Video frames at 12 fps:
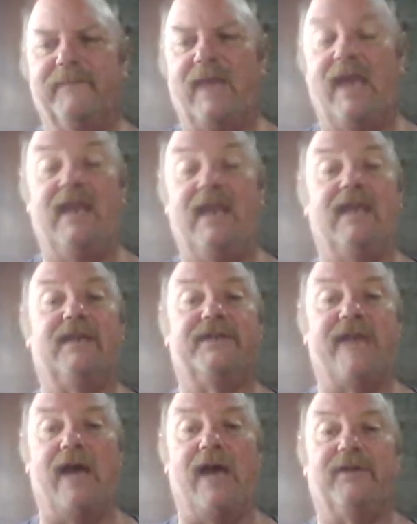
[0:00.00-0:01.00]
Heading into
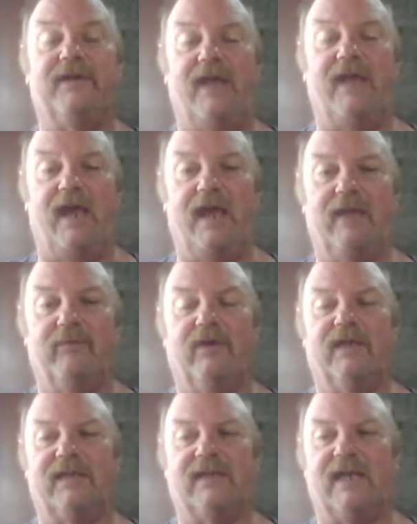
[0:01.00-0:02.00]
town today, and
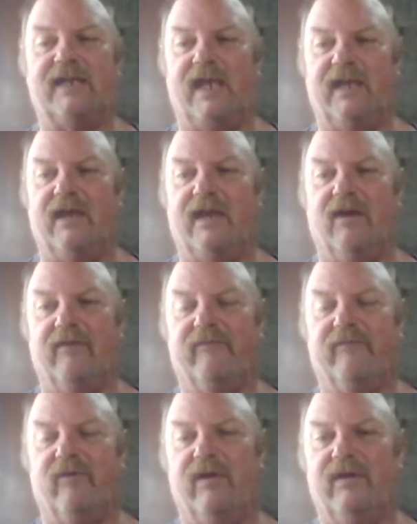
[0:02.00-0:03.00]
we'll get that taken care of
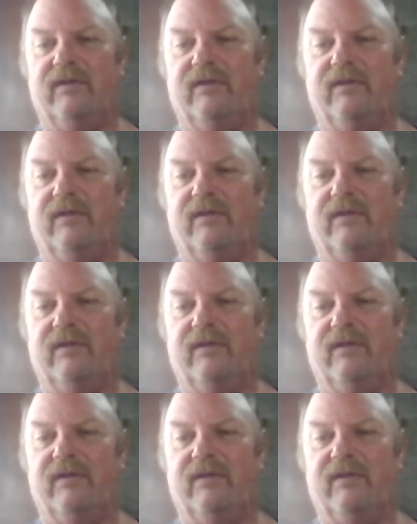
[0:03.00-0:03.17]
for you.